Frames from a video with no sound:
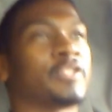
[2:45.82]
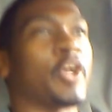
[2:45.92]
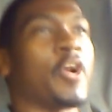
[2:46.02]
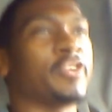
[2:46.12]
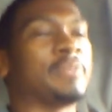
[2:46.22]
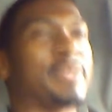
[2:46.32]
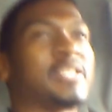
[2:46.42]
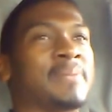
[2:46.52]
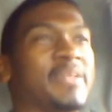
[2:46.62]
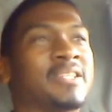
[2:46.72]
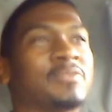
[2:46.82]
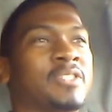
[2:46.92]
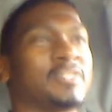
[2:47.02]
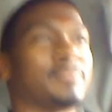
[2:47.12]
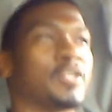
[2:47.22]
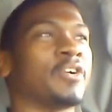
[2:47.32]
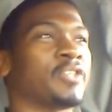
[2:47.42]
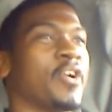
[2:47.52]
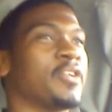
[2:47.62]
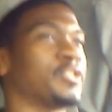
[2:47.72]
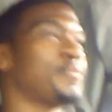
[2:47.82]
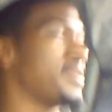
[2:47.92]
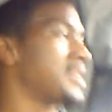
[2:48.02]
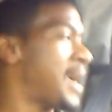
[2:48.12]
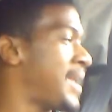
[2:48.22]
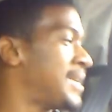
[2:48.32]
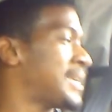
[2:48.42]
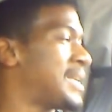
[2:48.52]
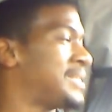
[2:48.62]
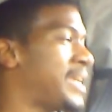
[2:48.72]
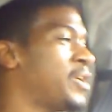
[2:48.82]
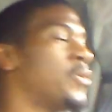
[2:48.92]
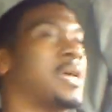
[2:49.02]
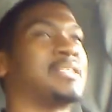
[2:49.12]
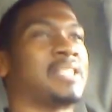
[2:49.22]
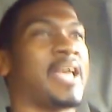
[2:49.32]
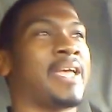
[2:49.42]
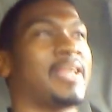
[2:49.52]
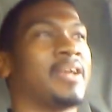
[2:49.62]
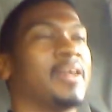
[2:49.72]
turned to be something that's turned to be not as ideal as they